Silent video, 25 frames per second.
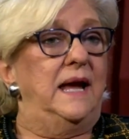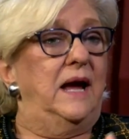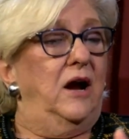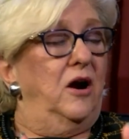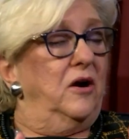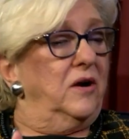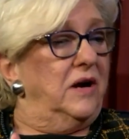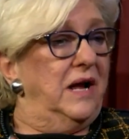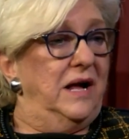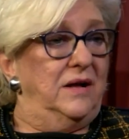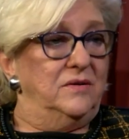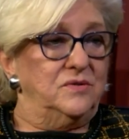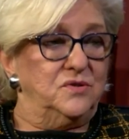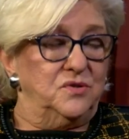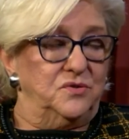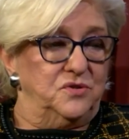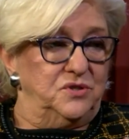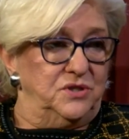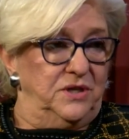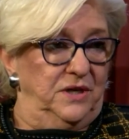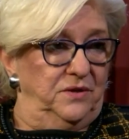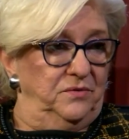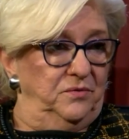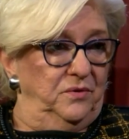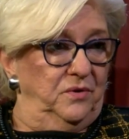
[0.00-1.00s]
Our consul
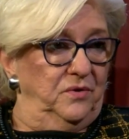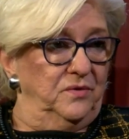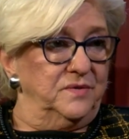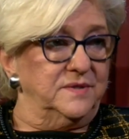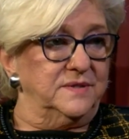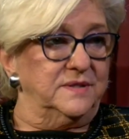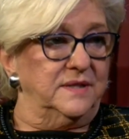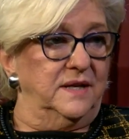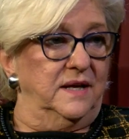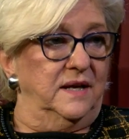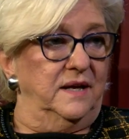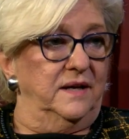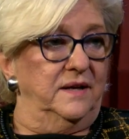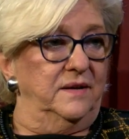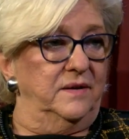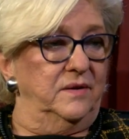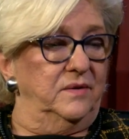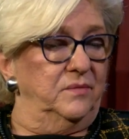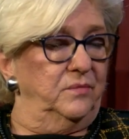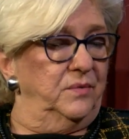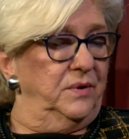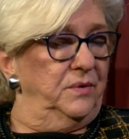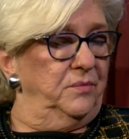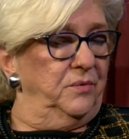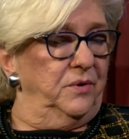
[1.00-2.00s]
generals,
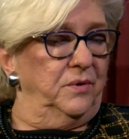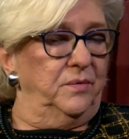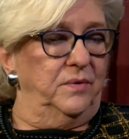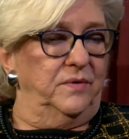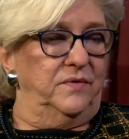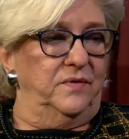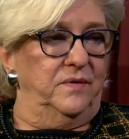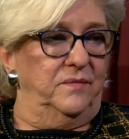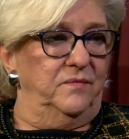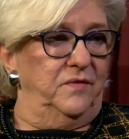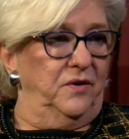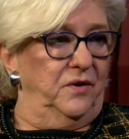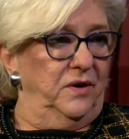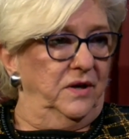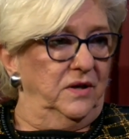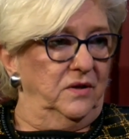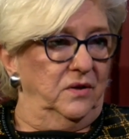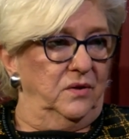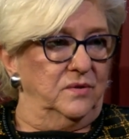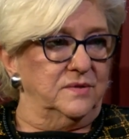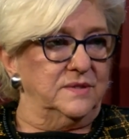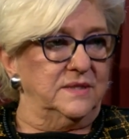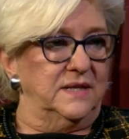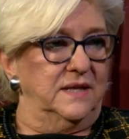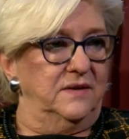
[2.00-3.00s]
we work with them very
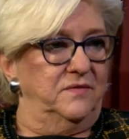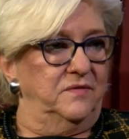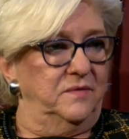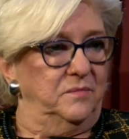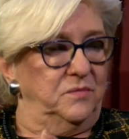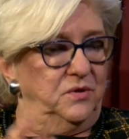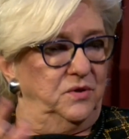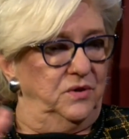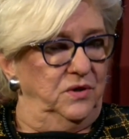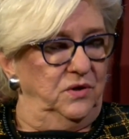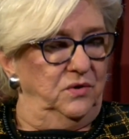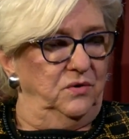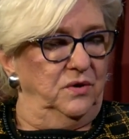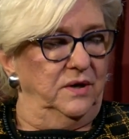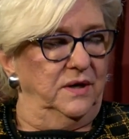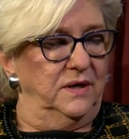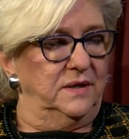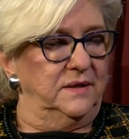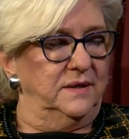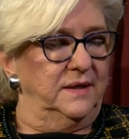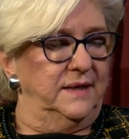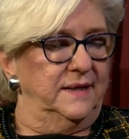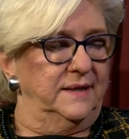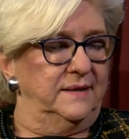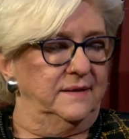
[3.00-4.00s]
closely from New
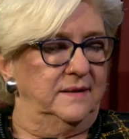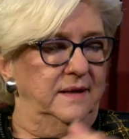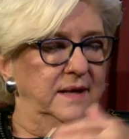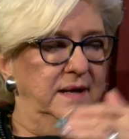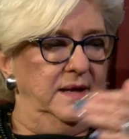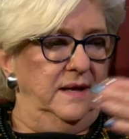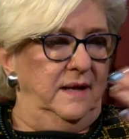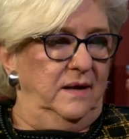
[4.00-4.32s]
York, and